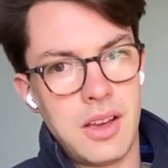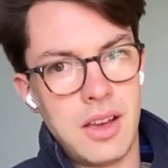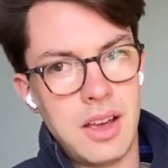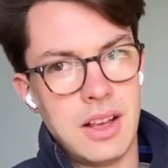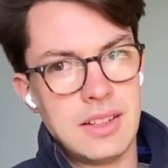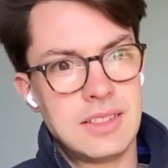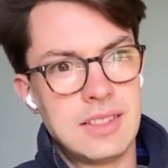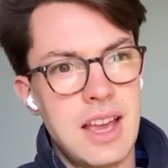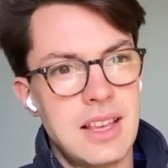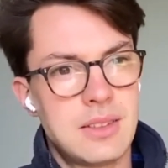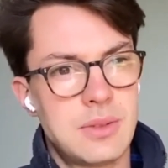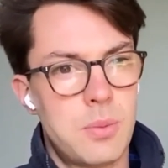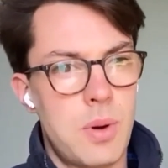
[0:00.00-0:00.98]

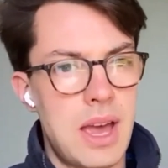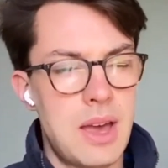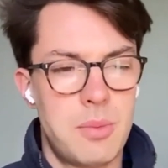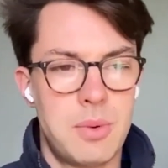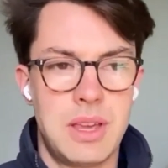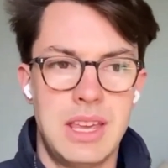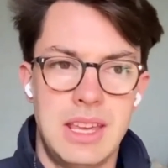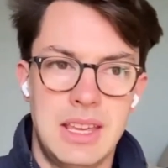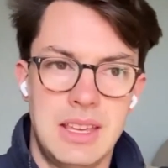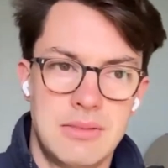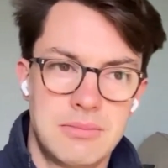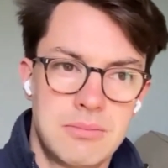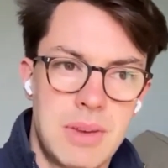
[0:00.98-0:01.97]
assess where
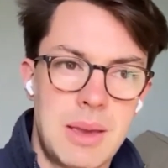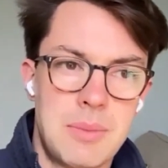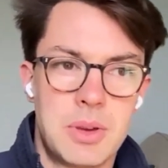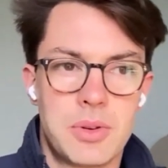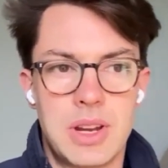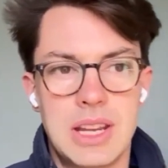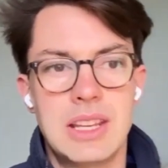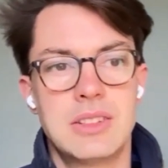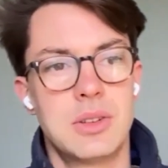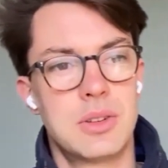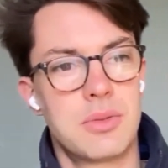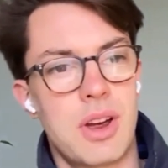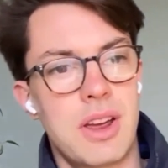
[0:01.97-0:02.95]
we maybe already
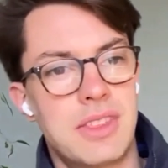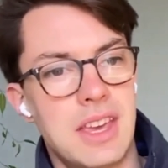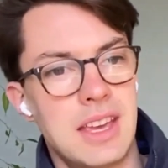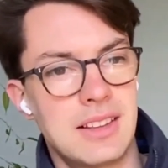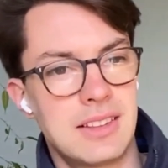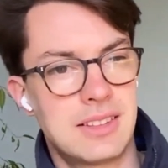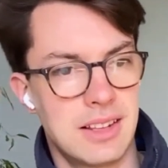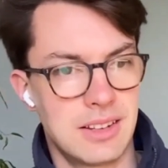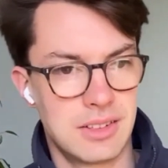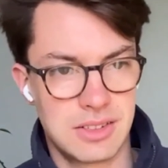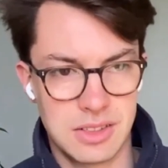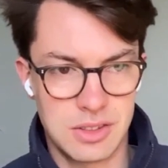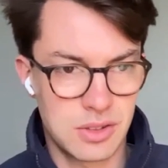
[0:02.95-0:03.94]
do the right things
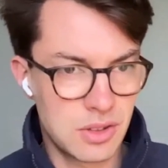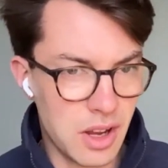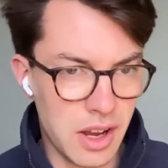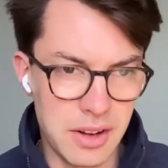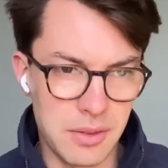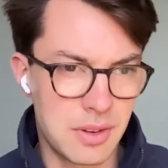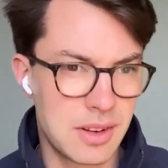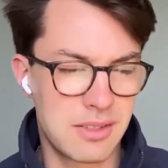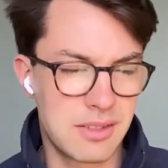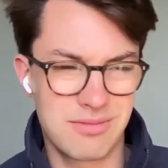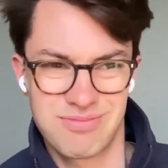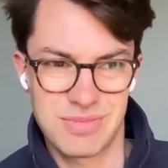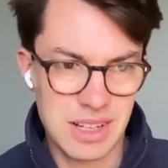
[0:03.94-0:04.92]
and just kind of
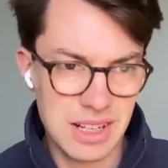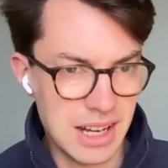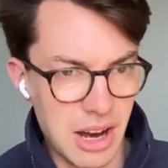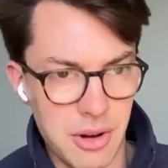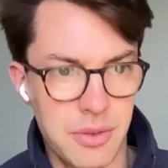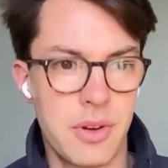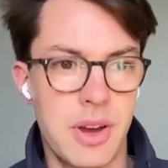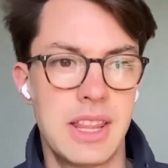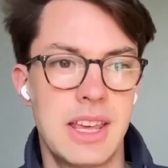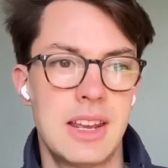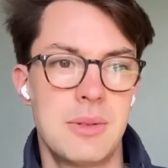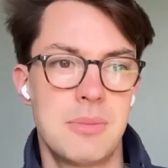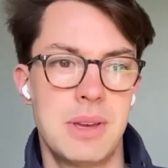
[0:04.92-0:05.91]
clarify
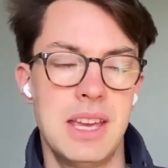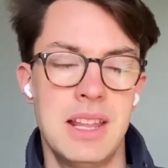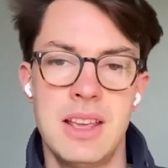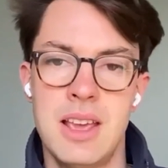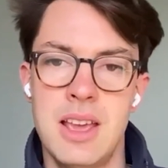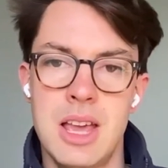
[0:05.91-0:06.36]
that a bit,